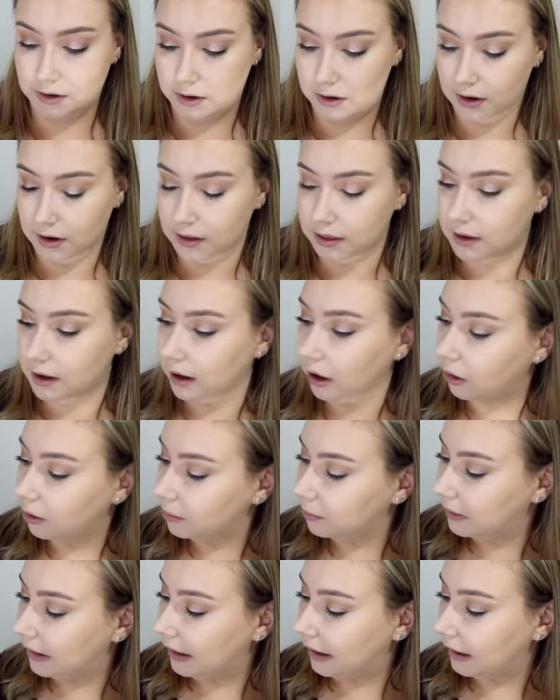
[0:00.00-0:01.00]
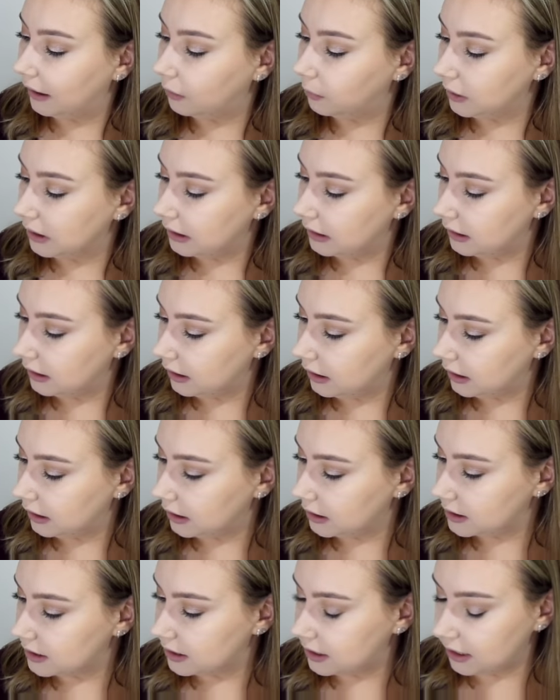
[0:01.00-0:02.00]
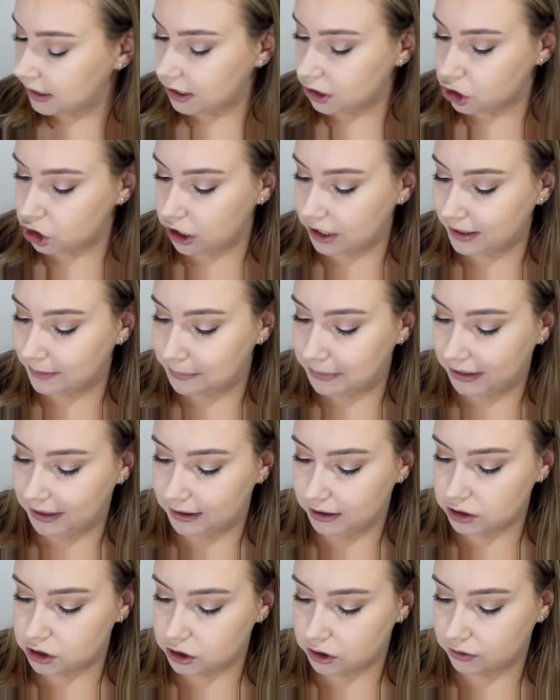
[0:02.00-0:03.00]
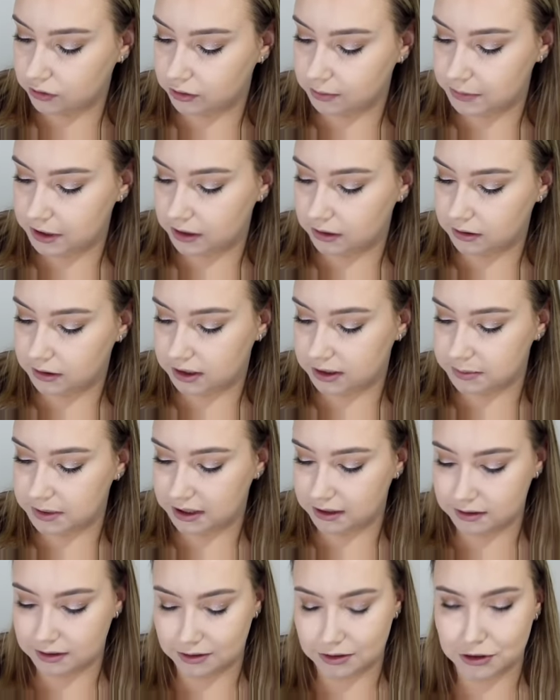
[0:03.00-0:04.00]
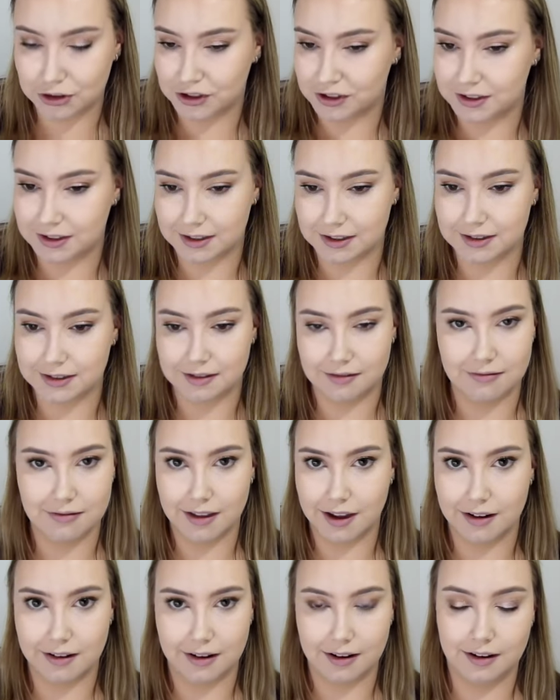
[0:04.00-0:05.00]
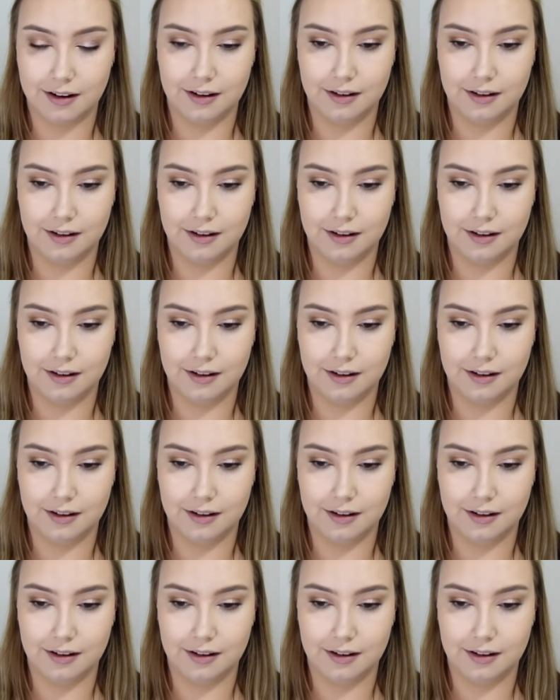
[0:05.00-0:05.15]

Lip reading: And I'll apply with the Chic blush from It Cosmetics. It's just a synthetic